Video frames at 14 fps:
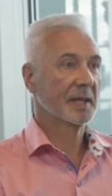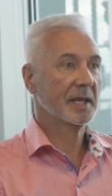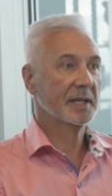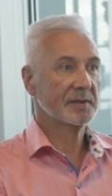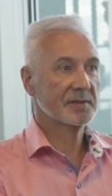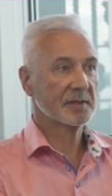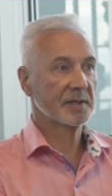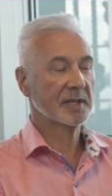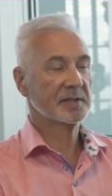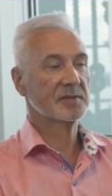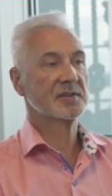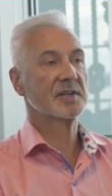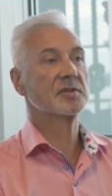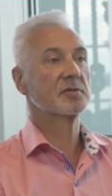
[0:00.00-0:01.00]
in, in
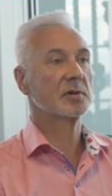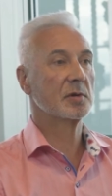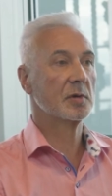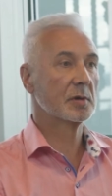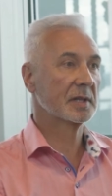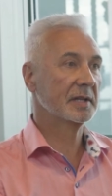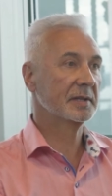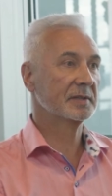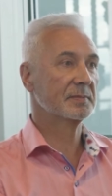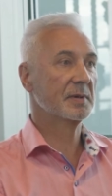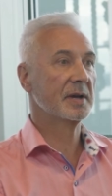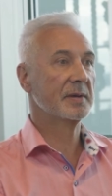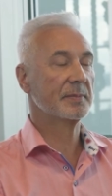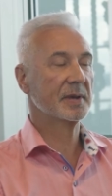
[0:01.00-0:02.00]
central Auckland
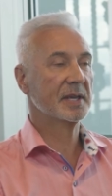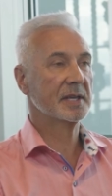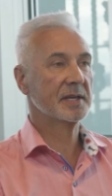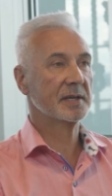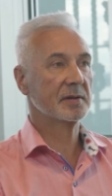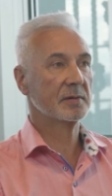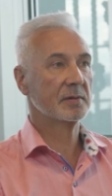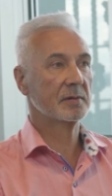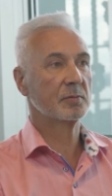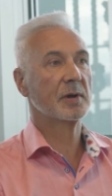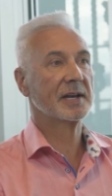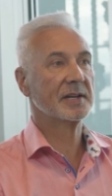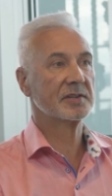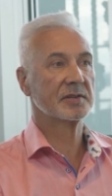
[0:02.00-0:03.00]
might be, or
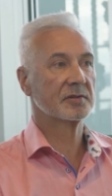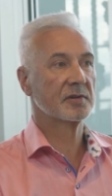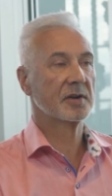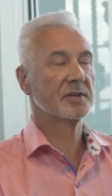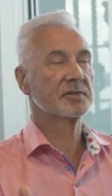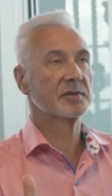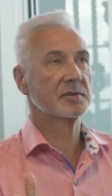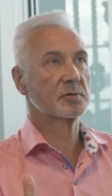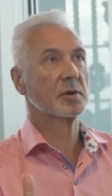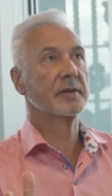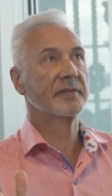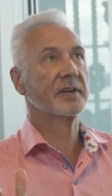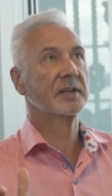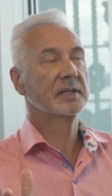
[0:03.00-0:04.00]
Wellington, Christchurch,
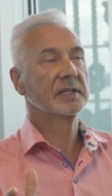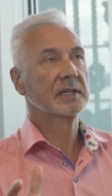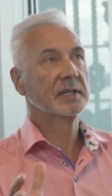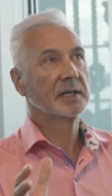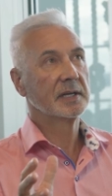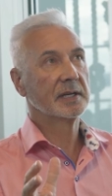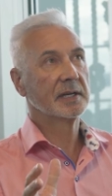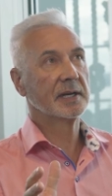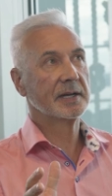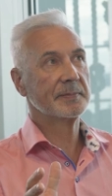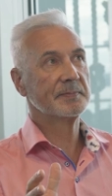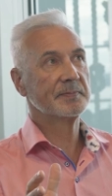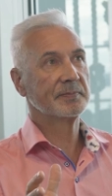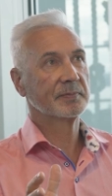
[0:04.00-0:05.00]
wherever,
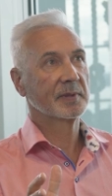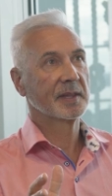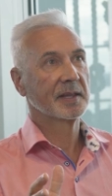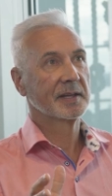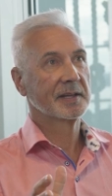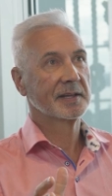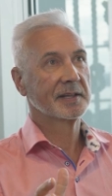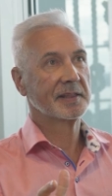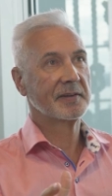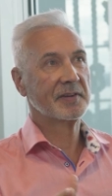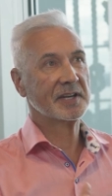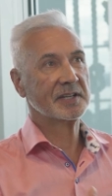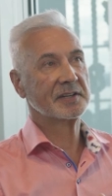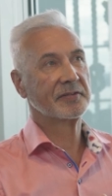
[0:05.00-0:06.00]
um, they've
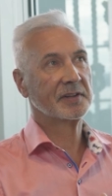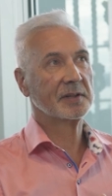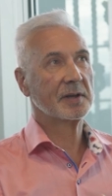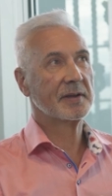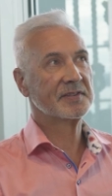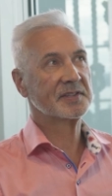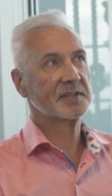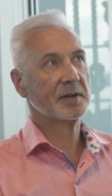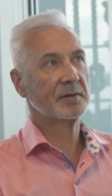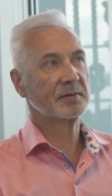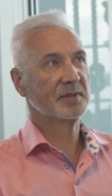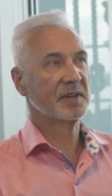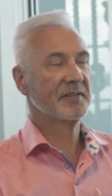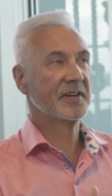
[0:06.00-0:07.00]
had a different
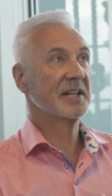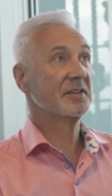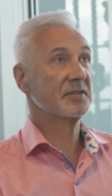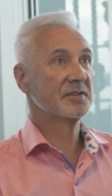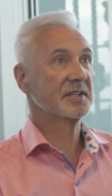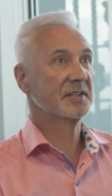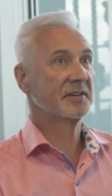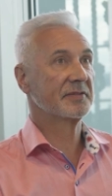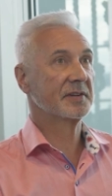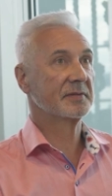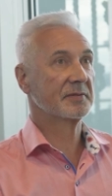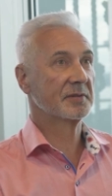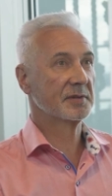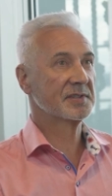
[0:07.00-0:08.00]
lifestyle, their values are
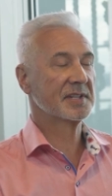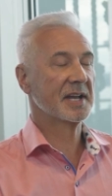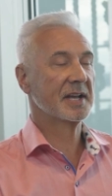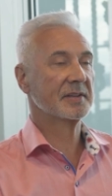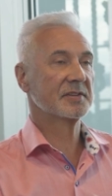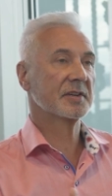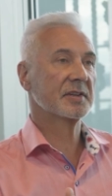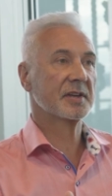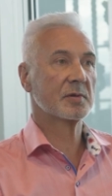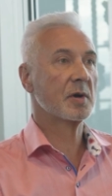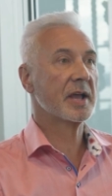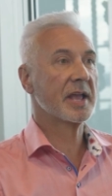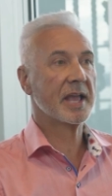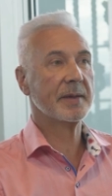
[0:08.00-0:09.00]
different for a start, and so they're
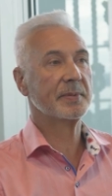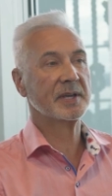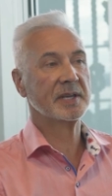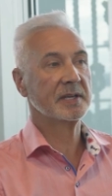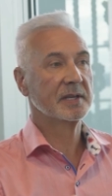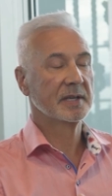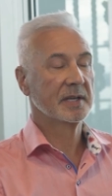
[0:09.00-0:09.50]
quite happy